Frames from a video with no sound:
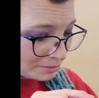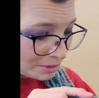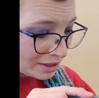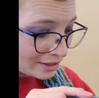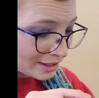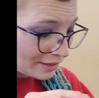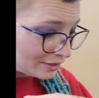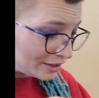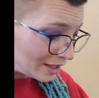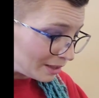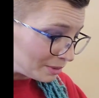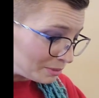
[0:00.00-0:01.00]
Because every
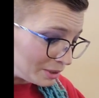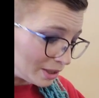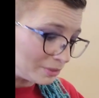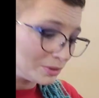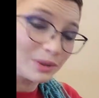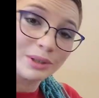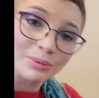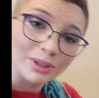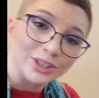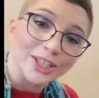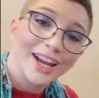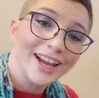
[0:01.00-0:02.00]
time I pick up Tory
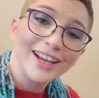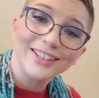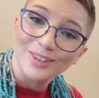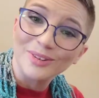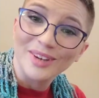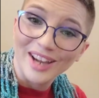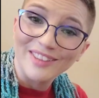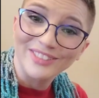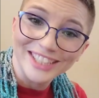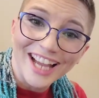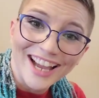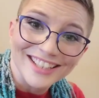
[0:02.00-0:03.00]
Burch, I don't have
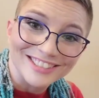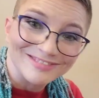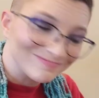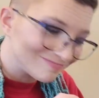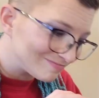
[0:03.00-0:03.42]
a size.